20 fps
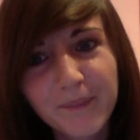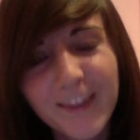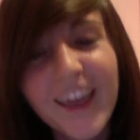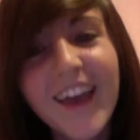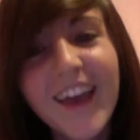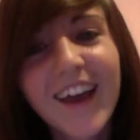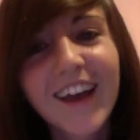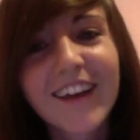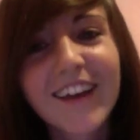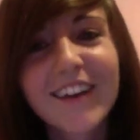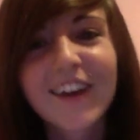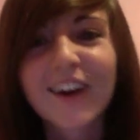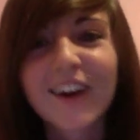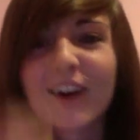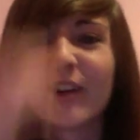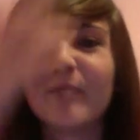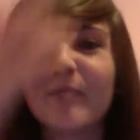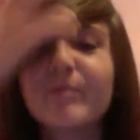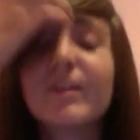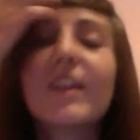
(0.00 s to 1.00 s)
And,
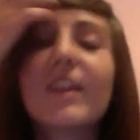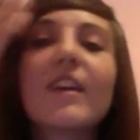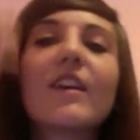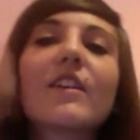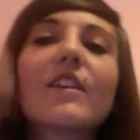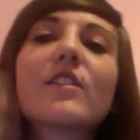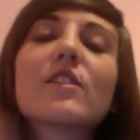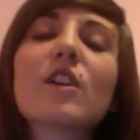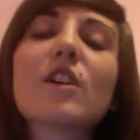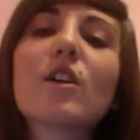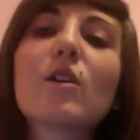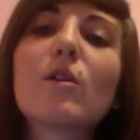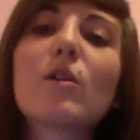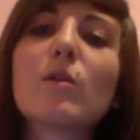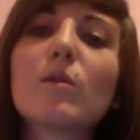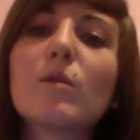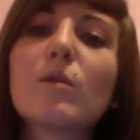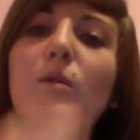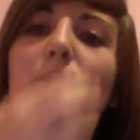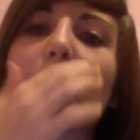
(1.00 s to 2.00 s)

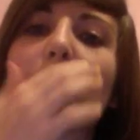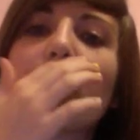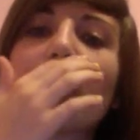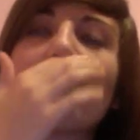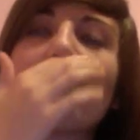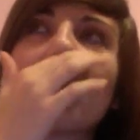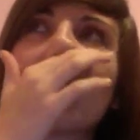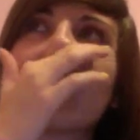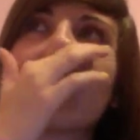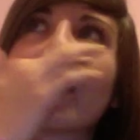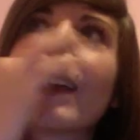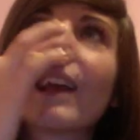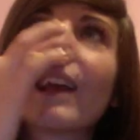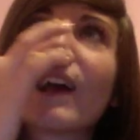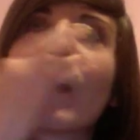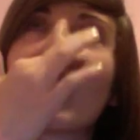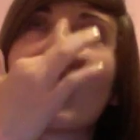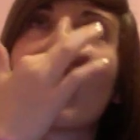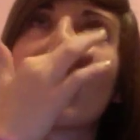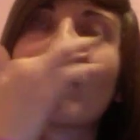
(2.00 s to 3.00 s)
so
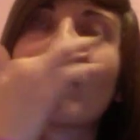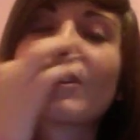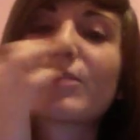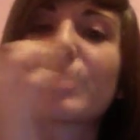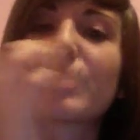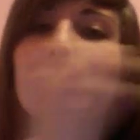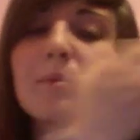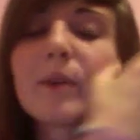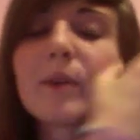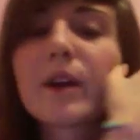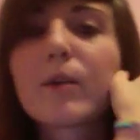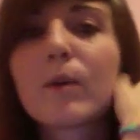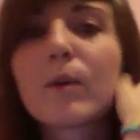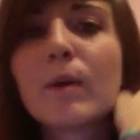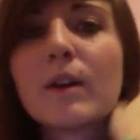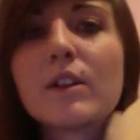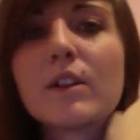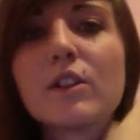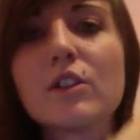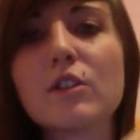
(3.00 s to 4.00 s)
over spring break we
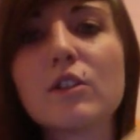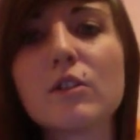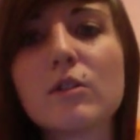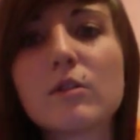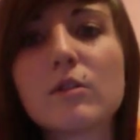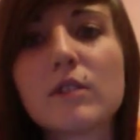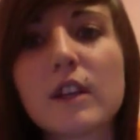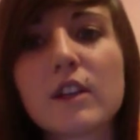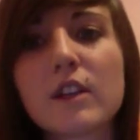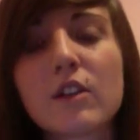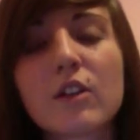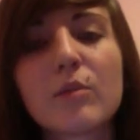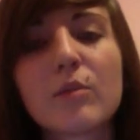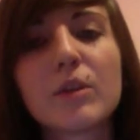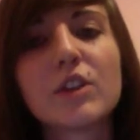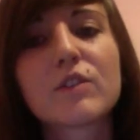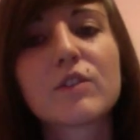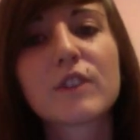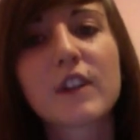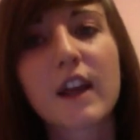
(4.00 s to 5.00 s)
went to Daytona
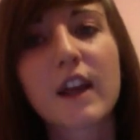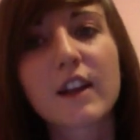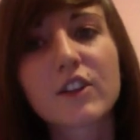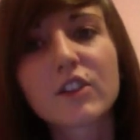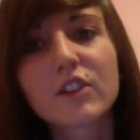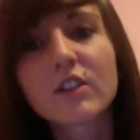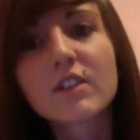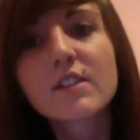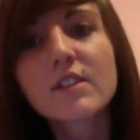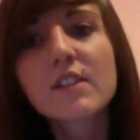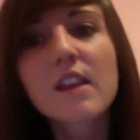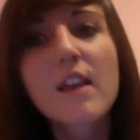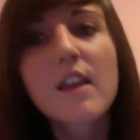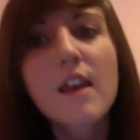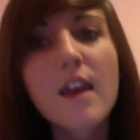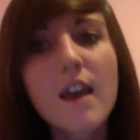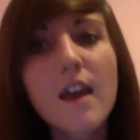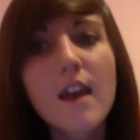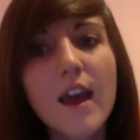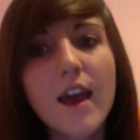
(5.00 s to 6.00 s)
Beach for nationals,
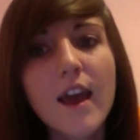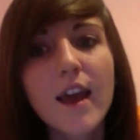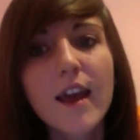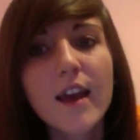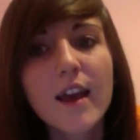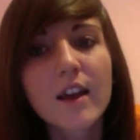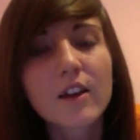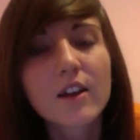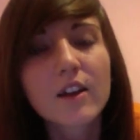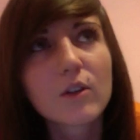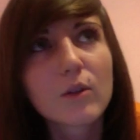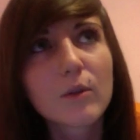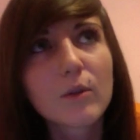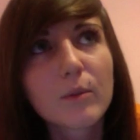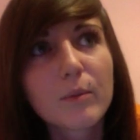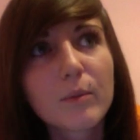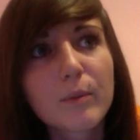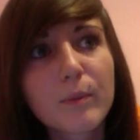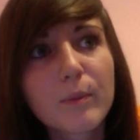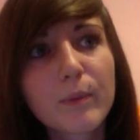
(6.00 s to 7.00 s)
and
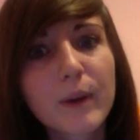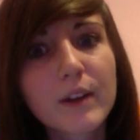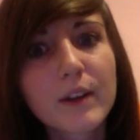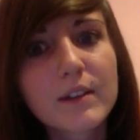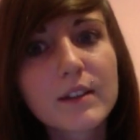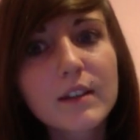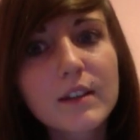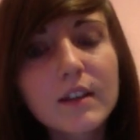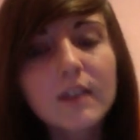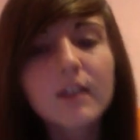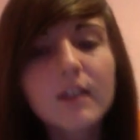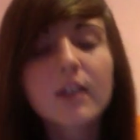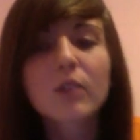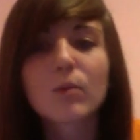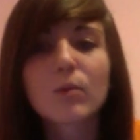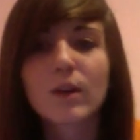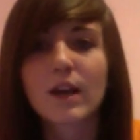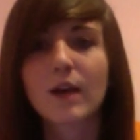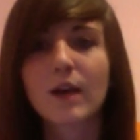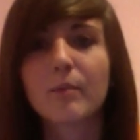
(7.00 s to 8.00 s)
basically like
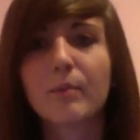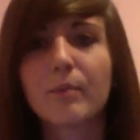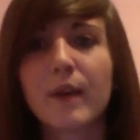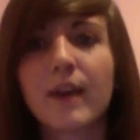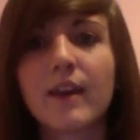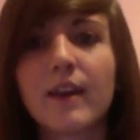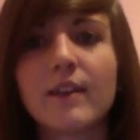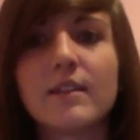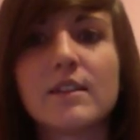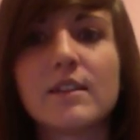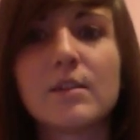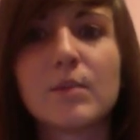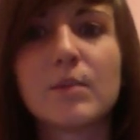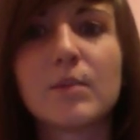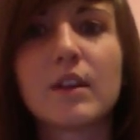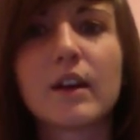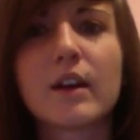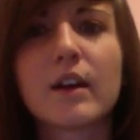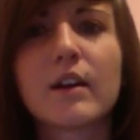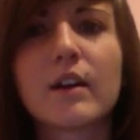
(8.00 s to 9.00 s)
we got paid to be
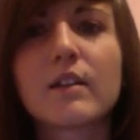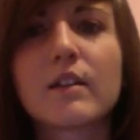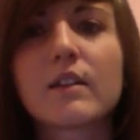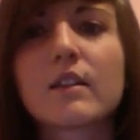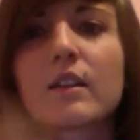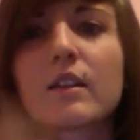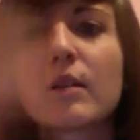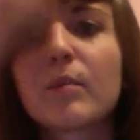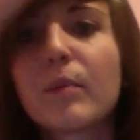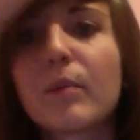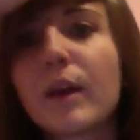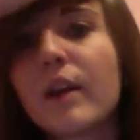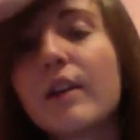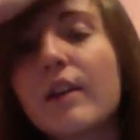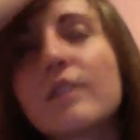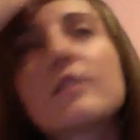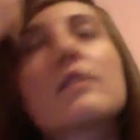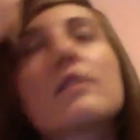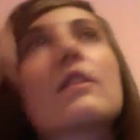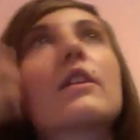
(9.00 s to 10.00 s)
there. They paid
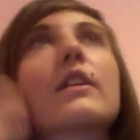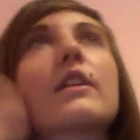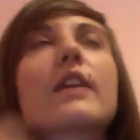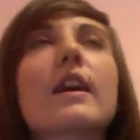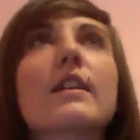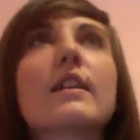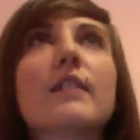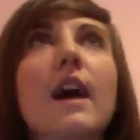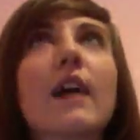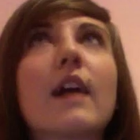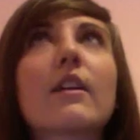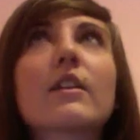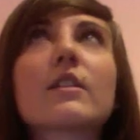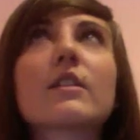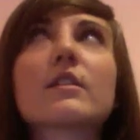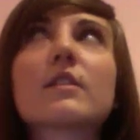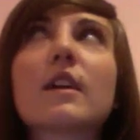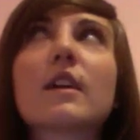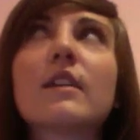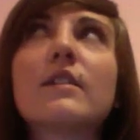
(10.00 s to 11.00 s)
us
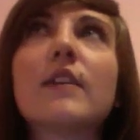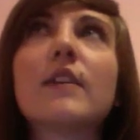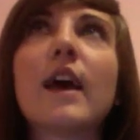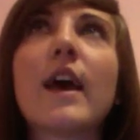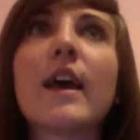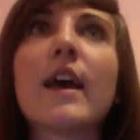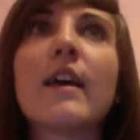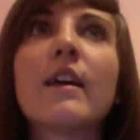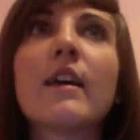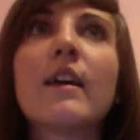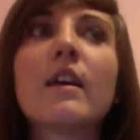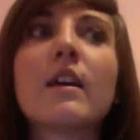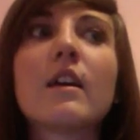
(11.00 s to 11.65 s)
$38 a day.